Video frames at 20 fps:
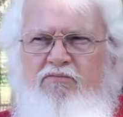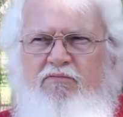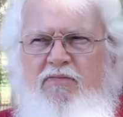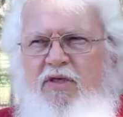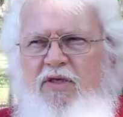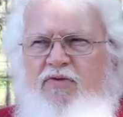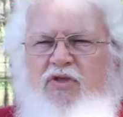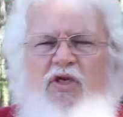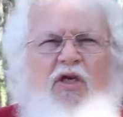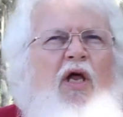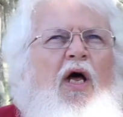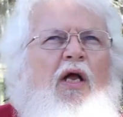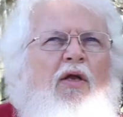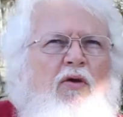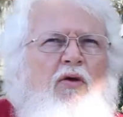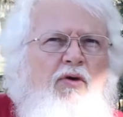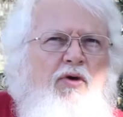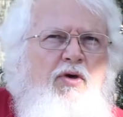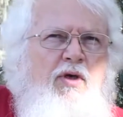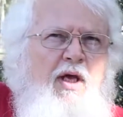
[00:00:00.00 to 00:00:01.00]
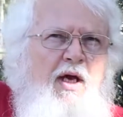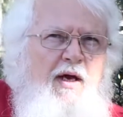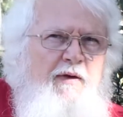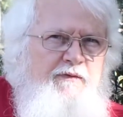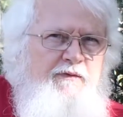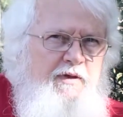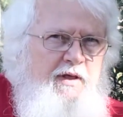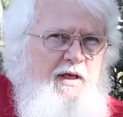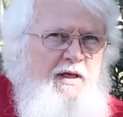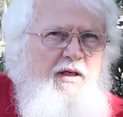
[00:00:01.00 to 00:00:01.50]
gives you a lot longer
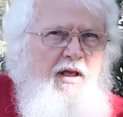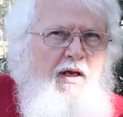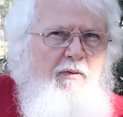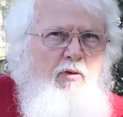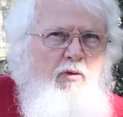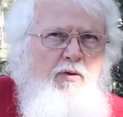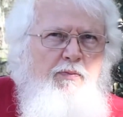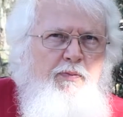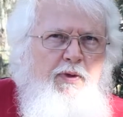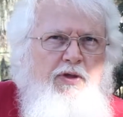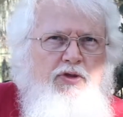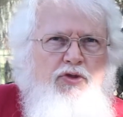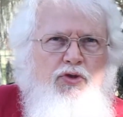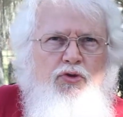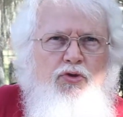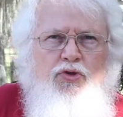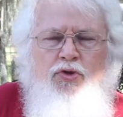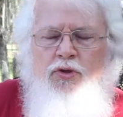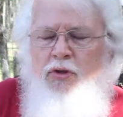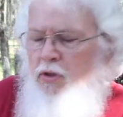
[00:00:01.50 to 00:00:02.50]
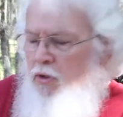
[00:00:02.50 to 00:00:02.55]
life to take a lot more pictures.